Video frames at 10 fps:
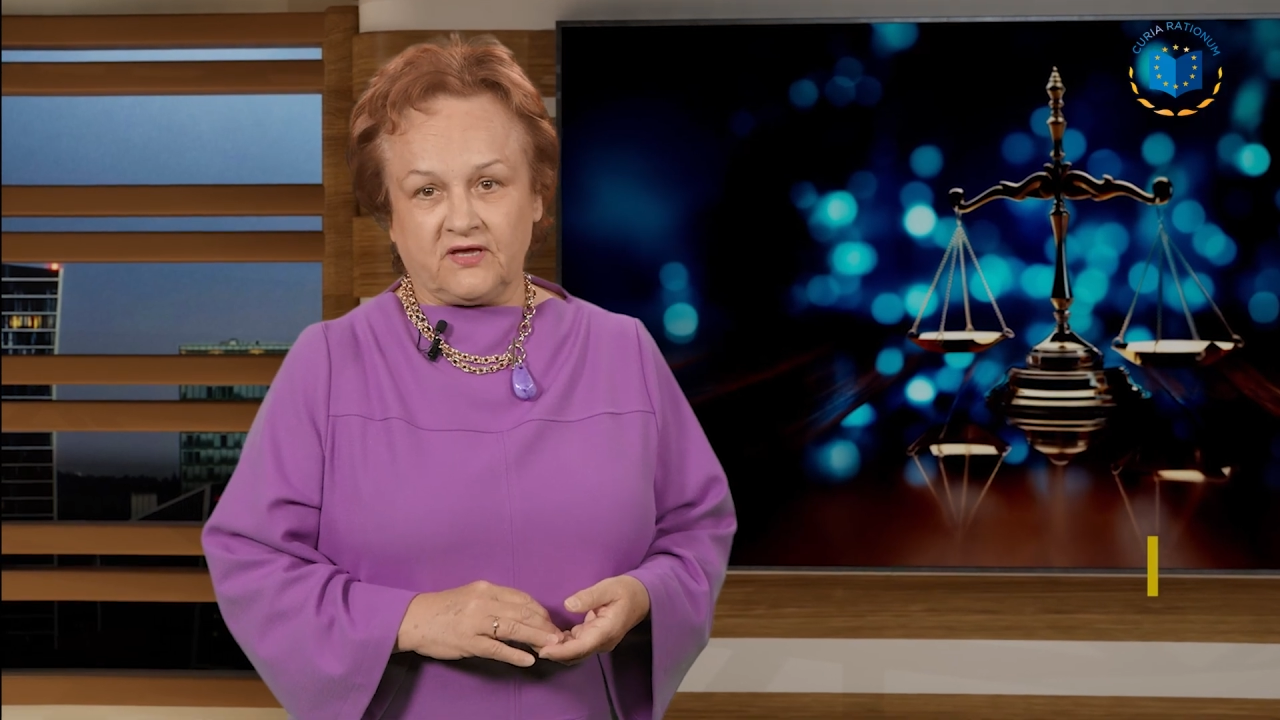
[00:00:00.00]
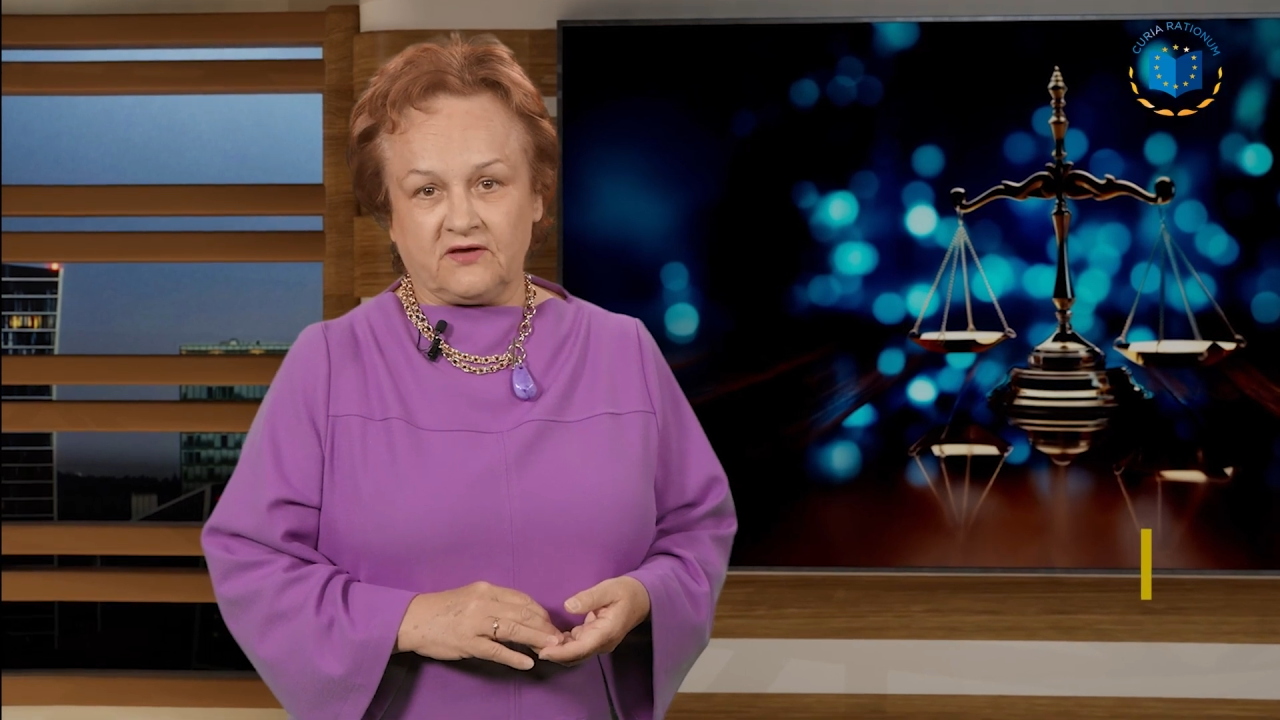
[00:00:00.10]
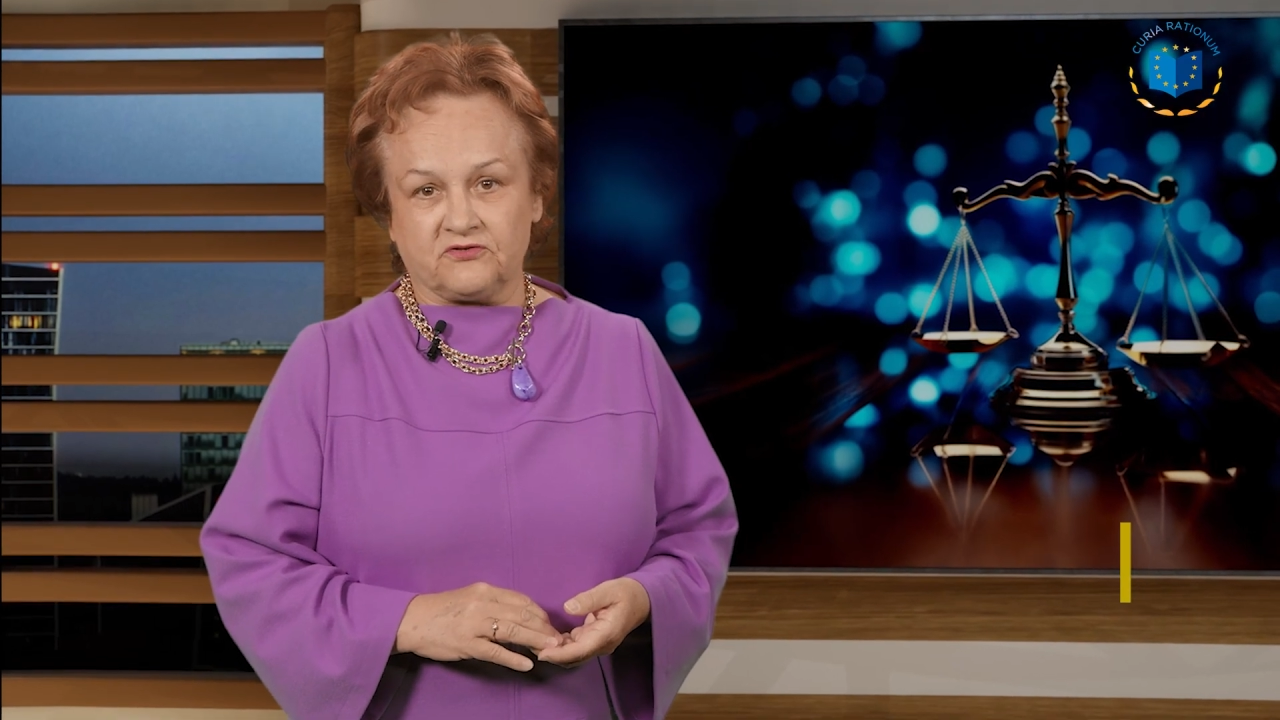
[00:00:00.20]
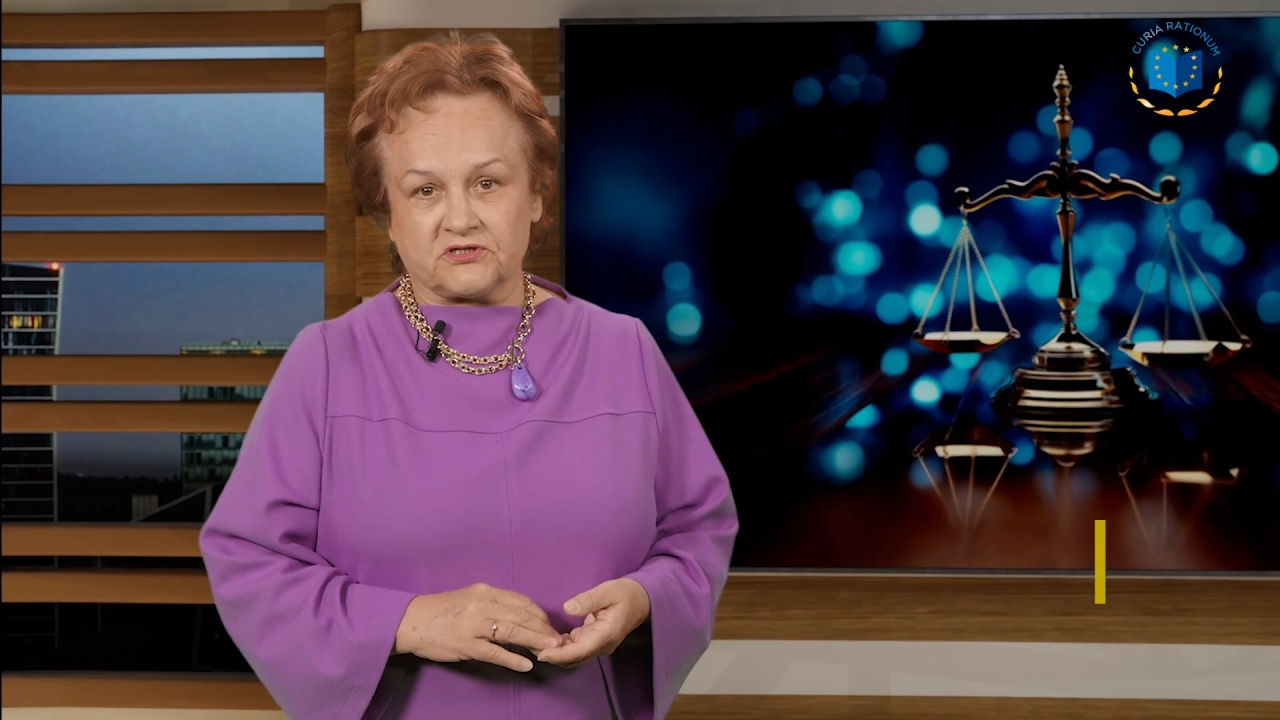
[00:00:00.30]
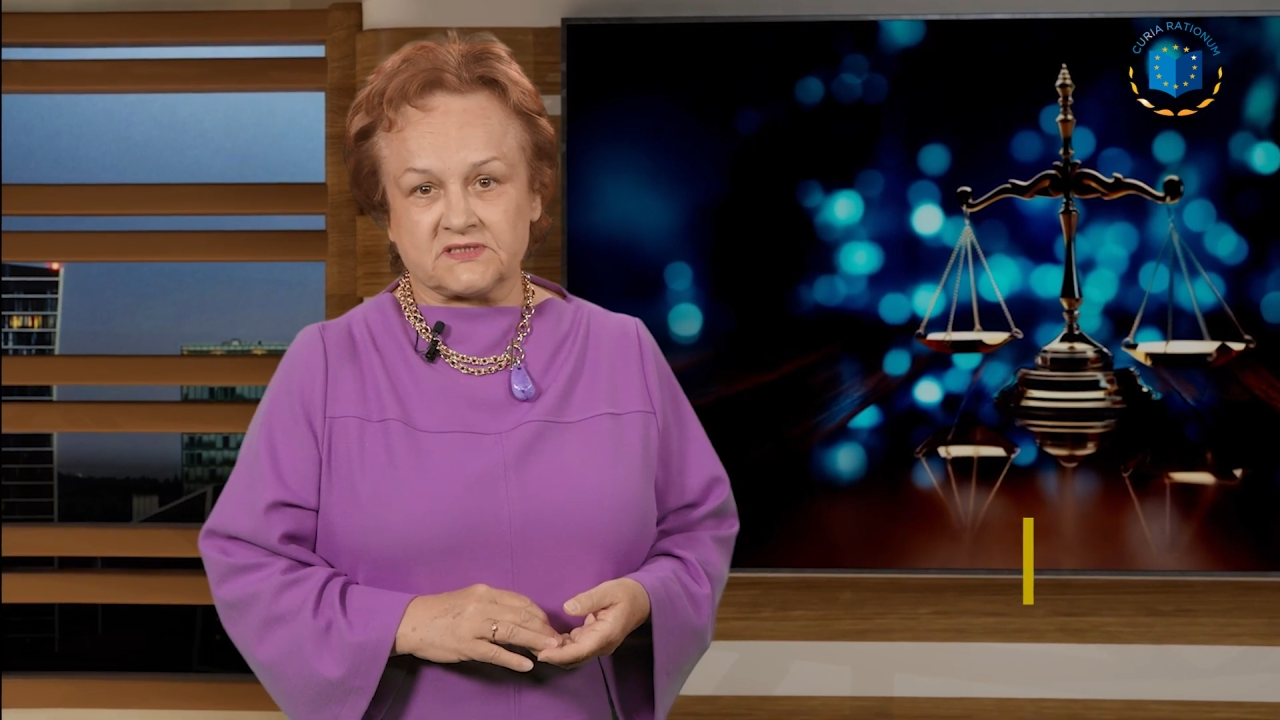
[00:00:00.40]

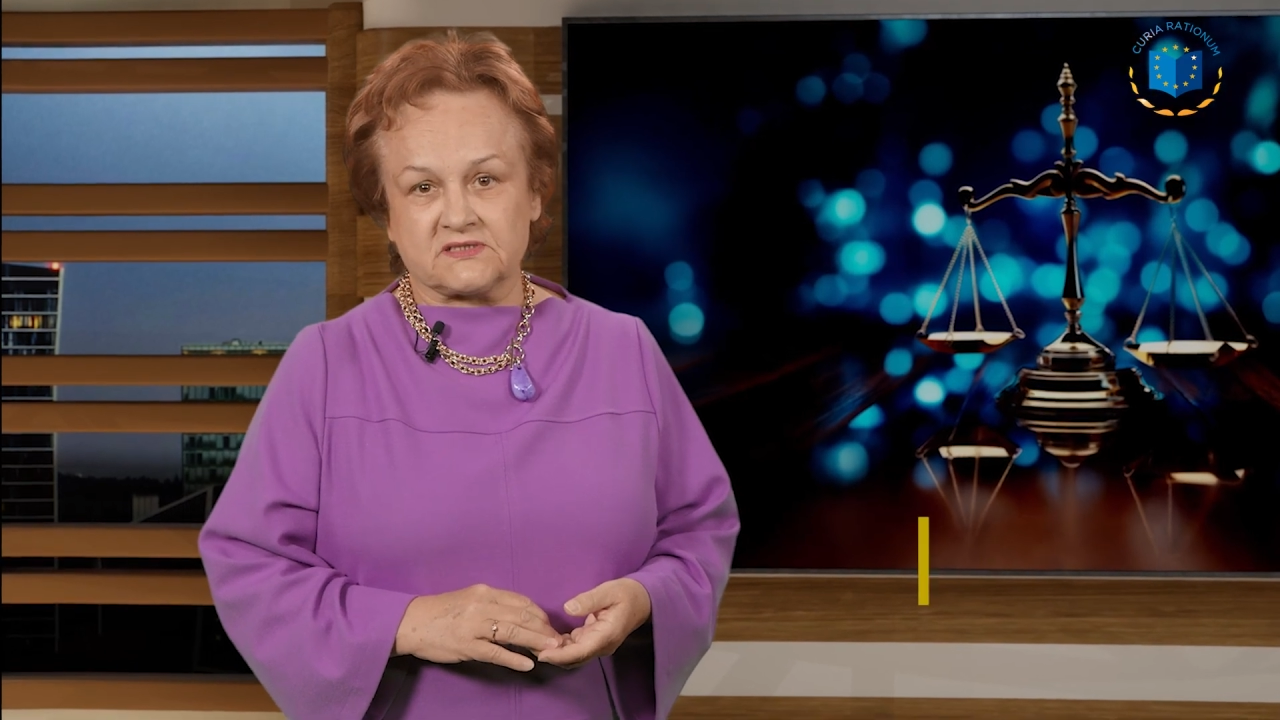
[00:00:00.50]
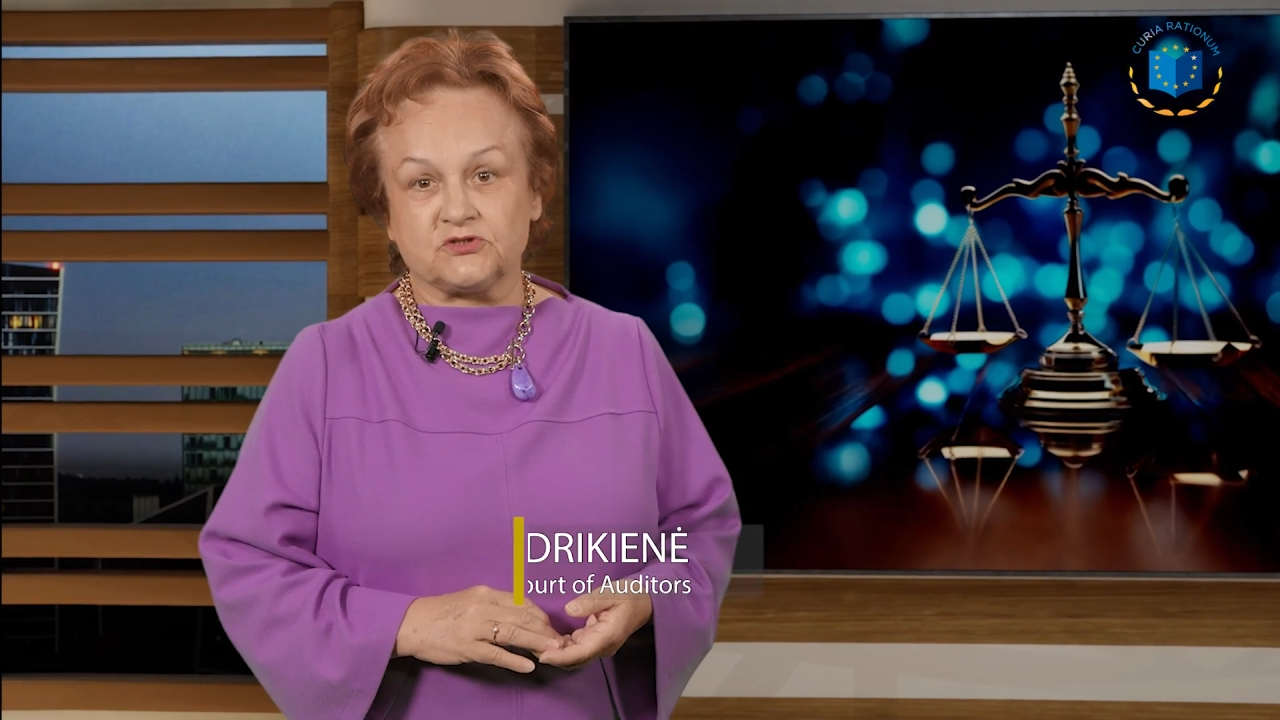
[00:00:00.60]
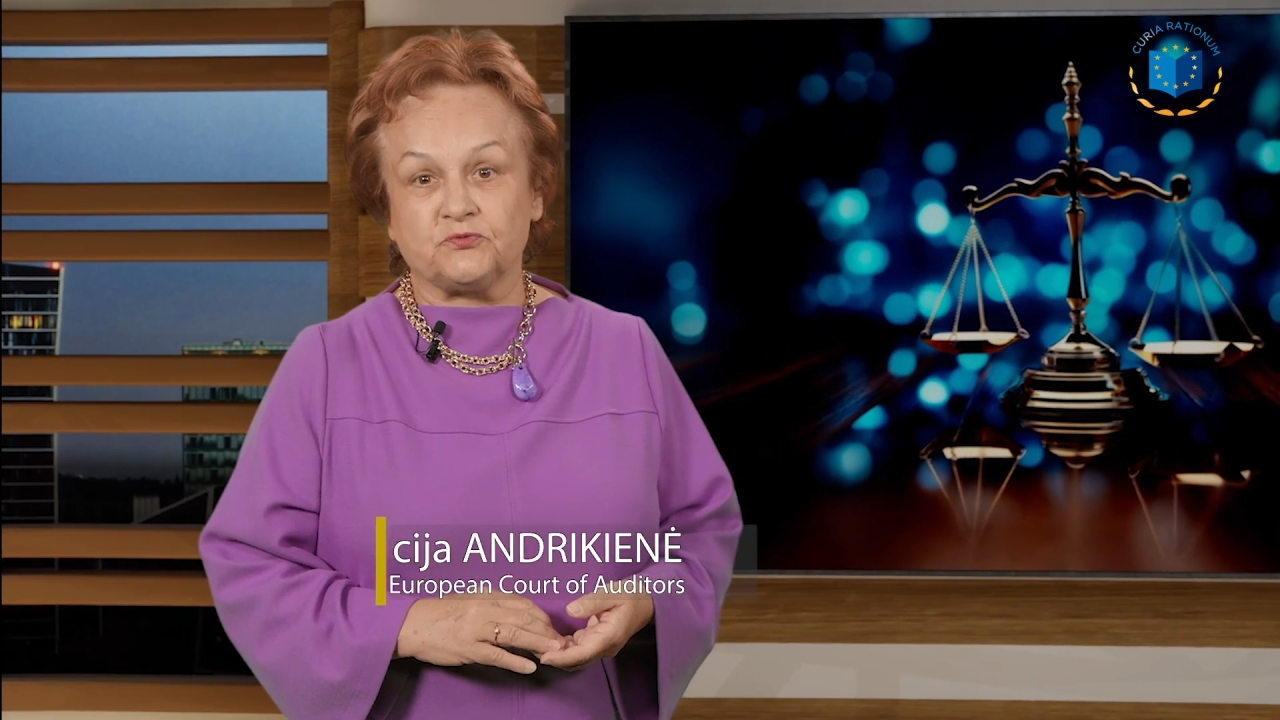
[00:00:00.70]
efforts to